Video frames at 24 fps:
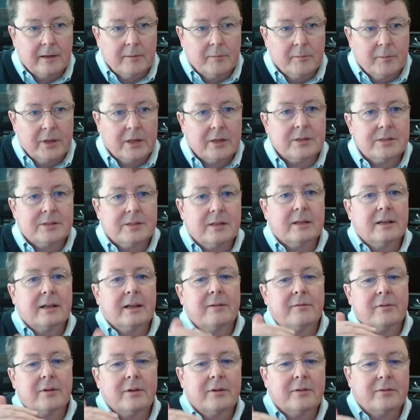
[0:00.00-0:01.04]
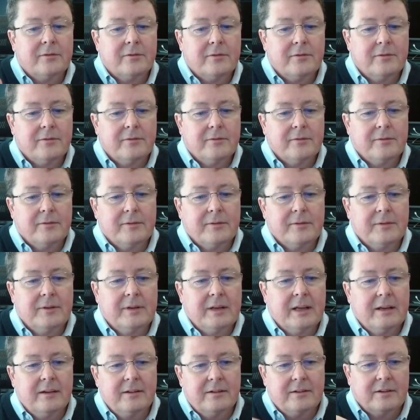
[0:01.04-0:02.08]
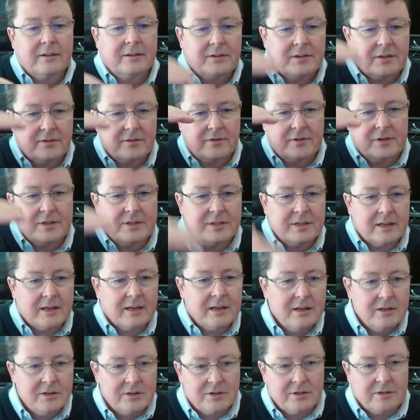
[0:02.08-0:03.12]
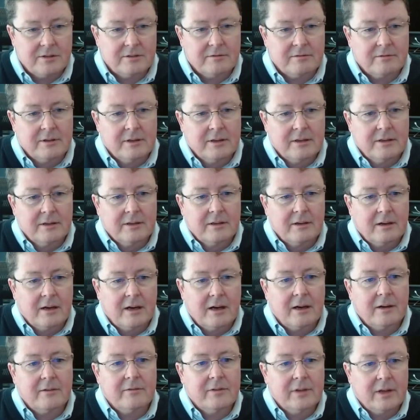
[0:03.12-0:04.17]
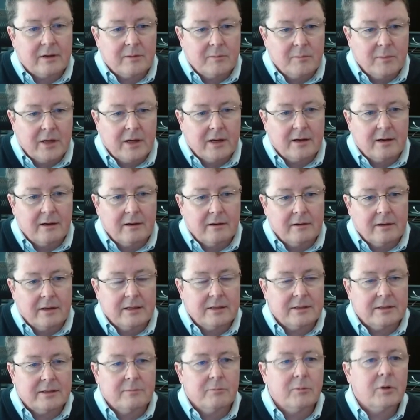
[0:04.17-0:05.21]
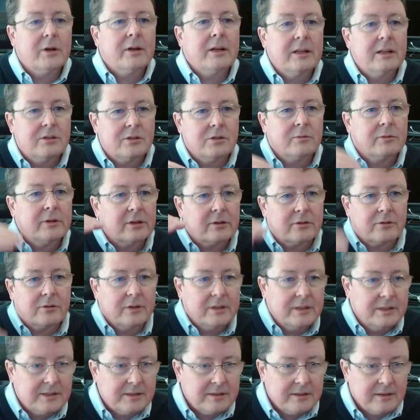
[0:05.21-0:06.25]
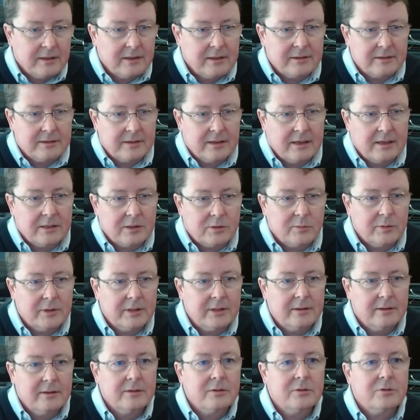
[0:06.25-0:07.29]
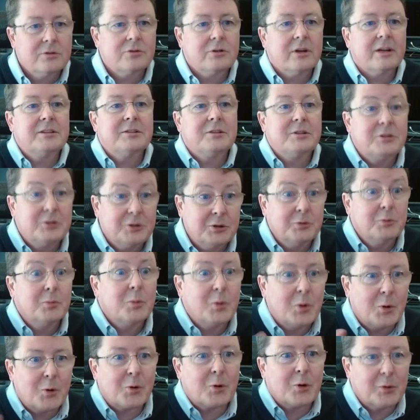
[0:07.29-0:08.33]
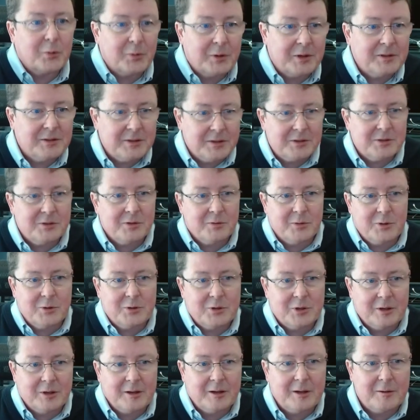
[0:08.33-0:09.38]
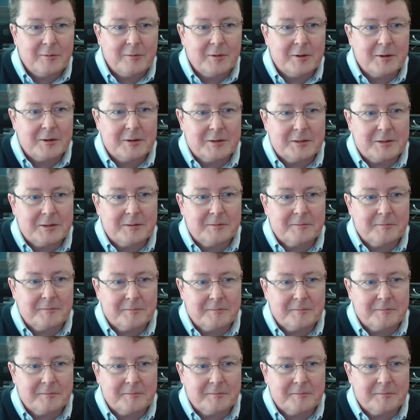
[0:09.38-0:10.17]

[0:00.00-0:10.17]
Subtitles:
because the level of data and sophistication of that model will need to increase as we try to do more with distribution networks.